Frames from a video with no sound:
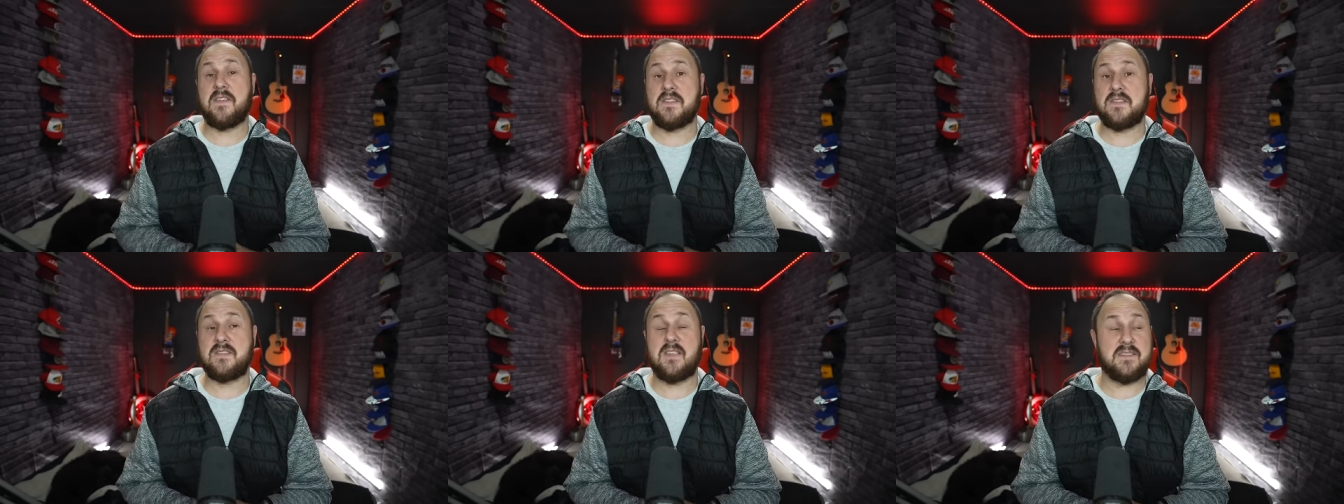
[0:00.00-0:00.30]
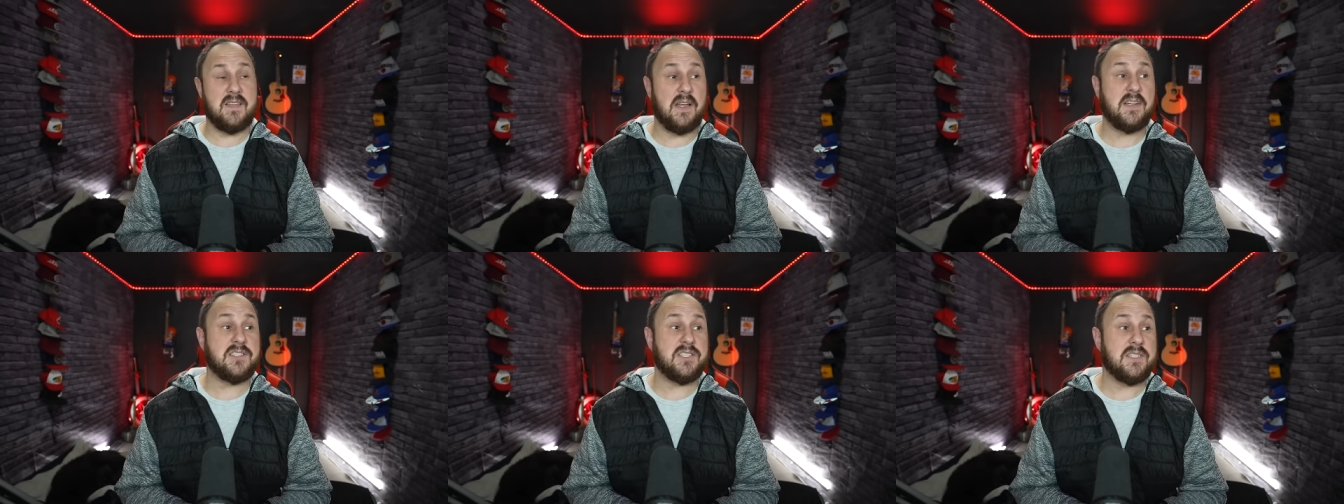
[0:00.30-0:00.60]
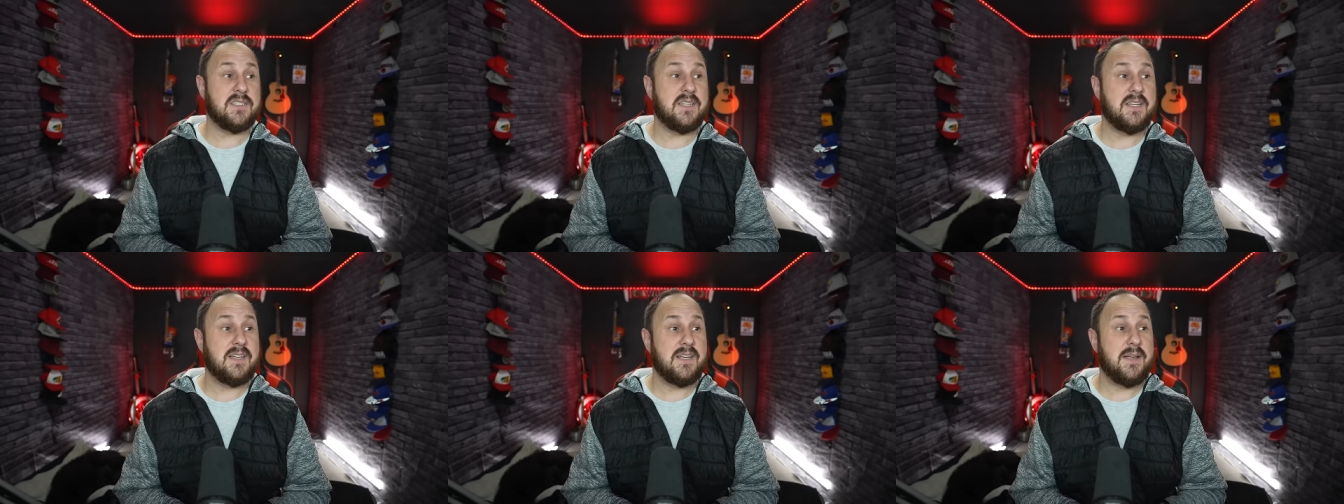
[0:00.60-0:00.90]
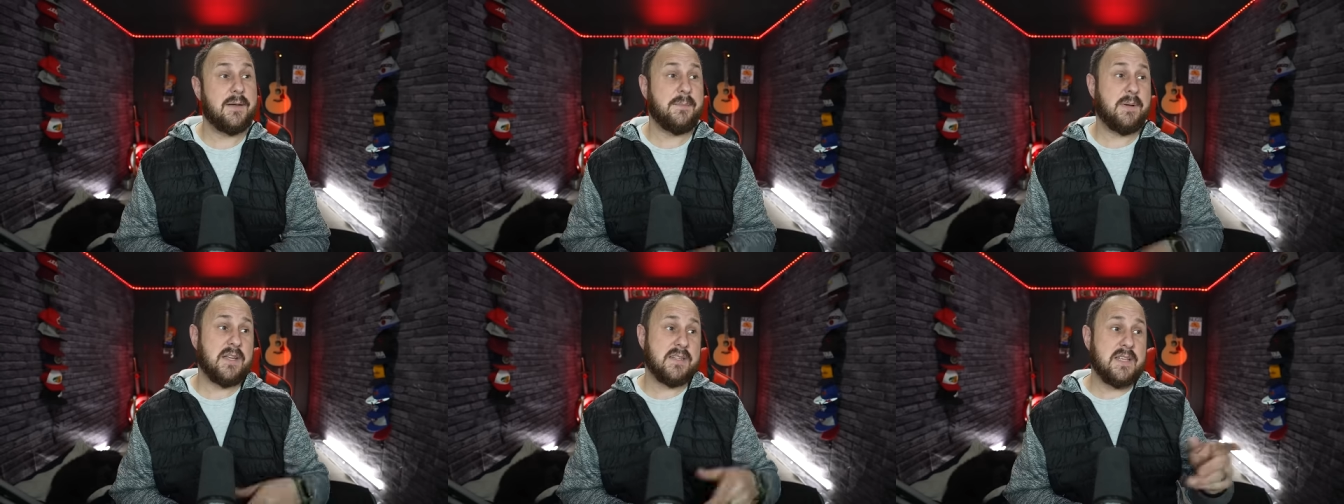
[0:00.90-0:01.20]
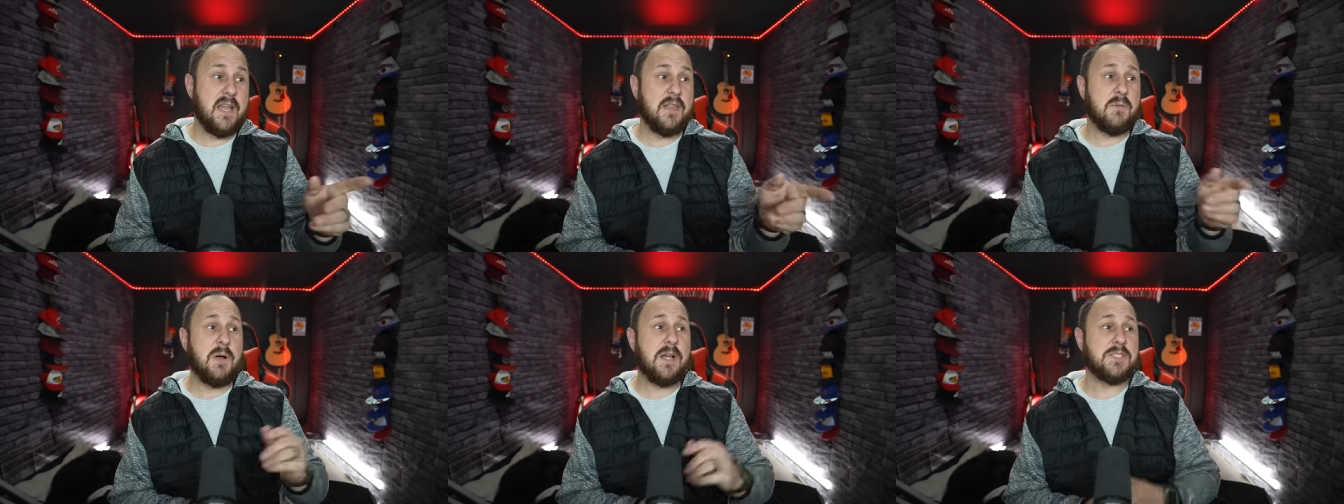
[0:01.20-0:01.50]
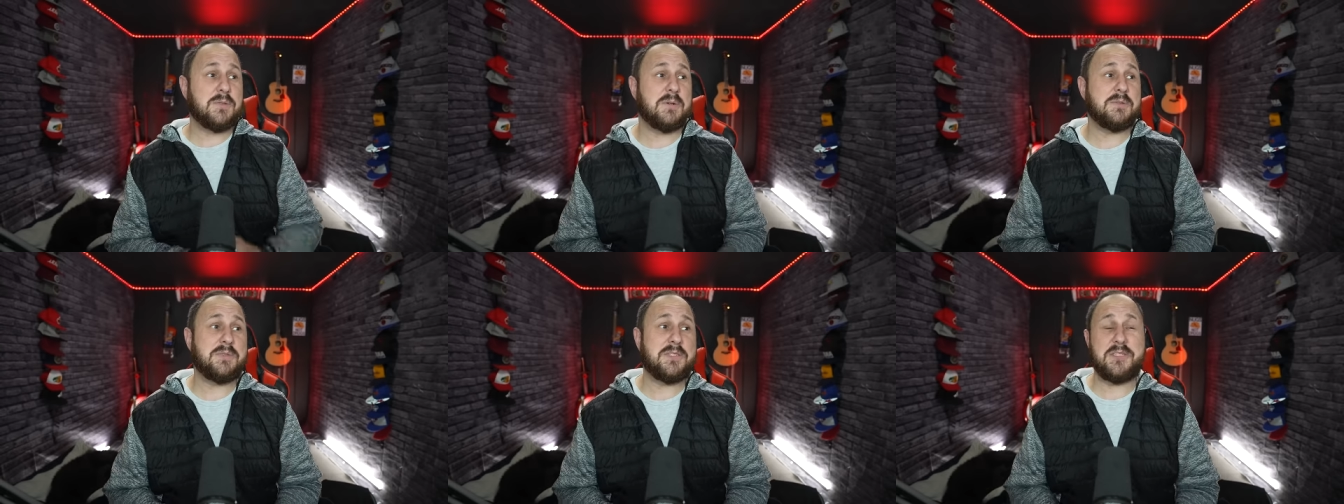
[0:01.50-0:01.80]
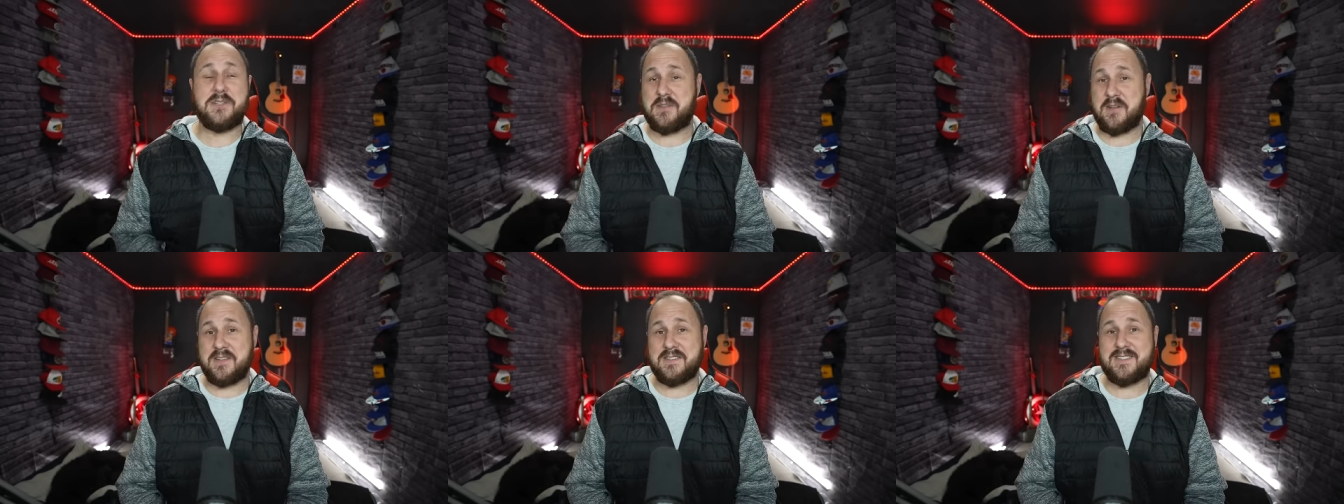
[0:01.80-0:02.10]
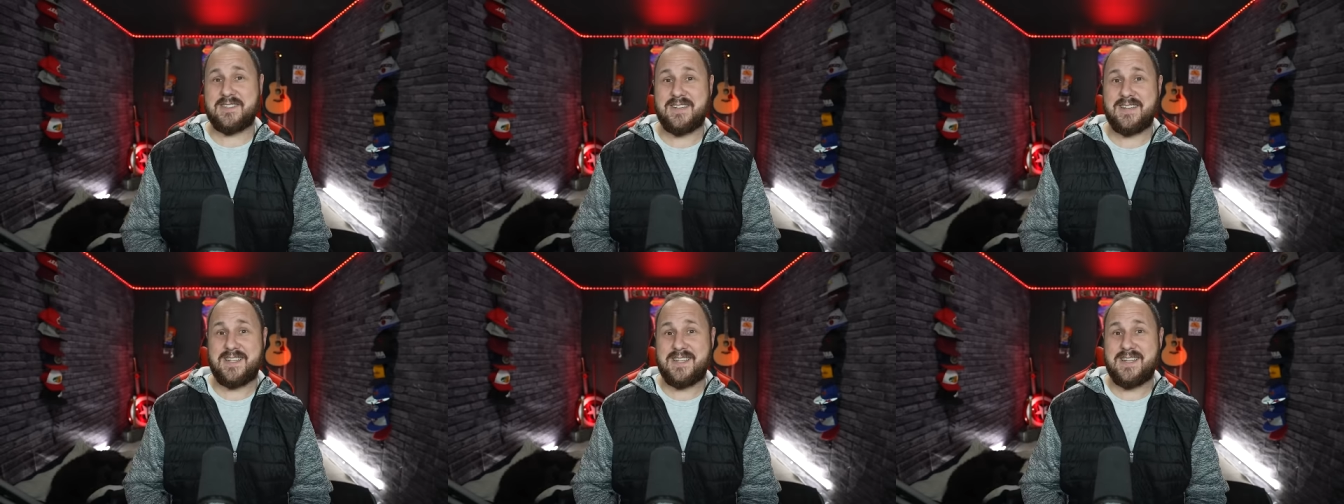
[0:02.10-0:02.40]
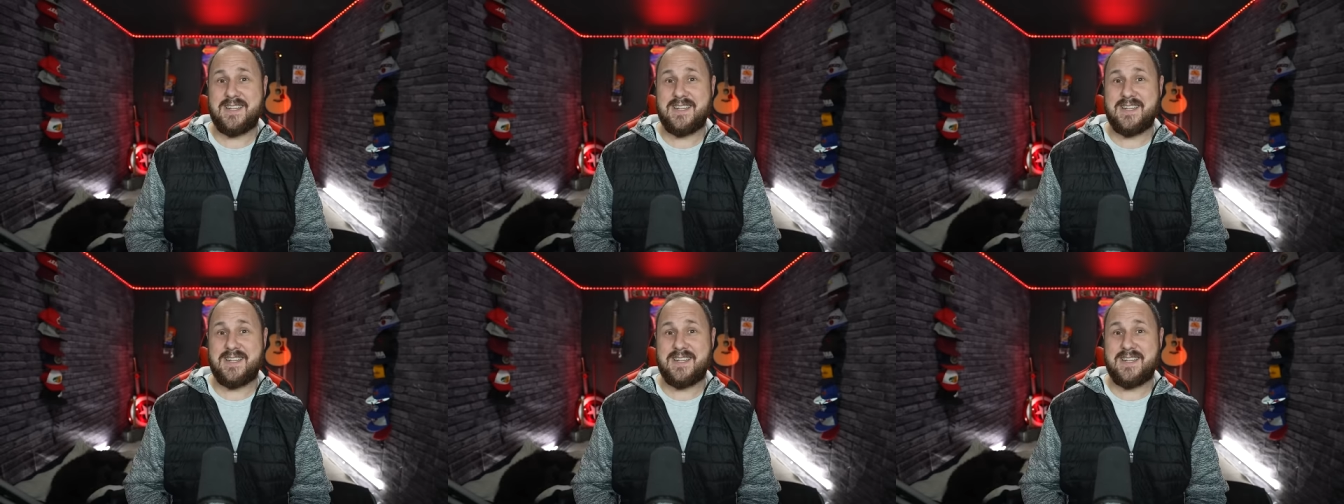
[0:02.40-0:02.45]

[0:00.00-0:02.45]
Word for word: this attention because otherwise, why'd she do this?